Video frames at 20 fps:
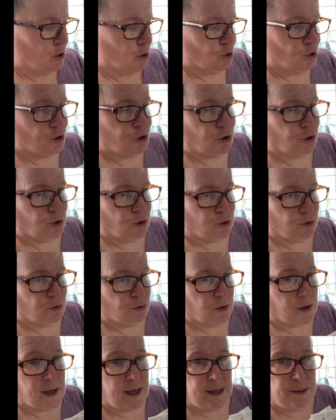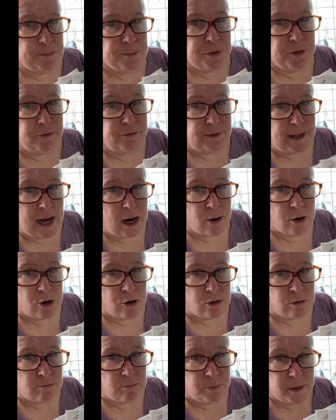to keep the
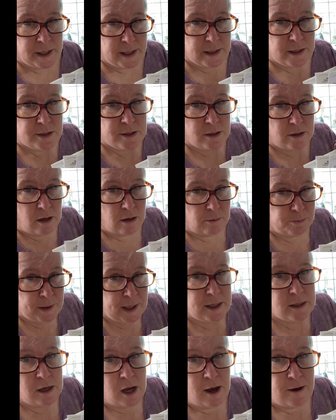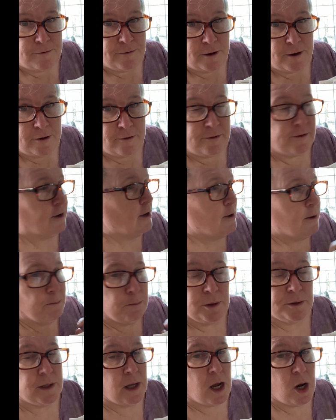flower buds picked off of.
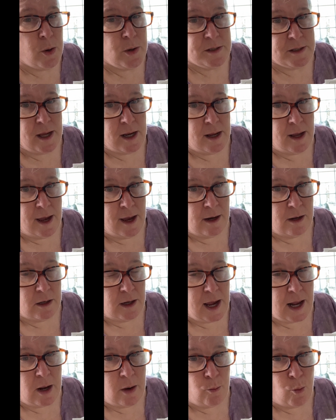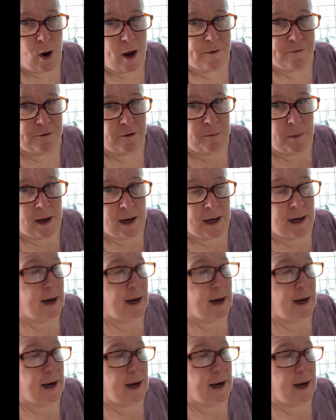But they always get away from me,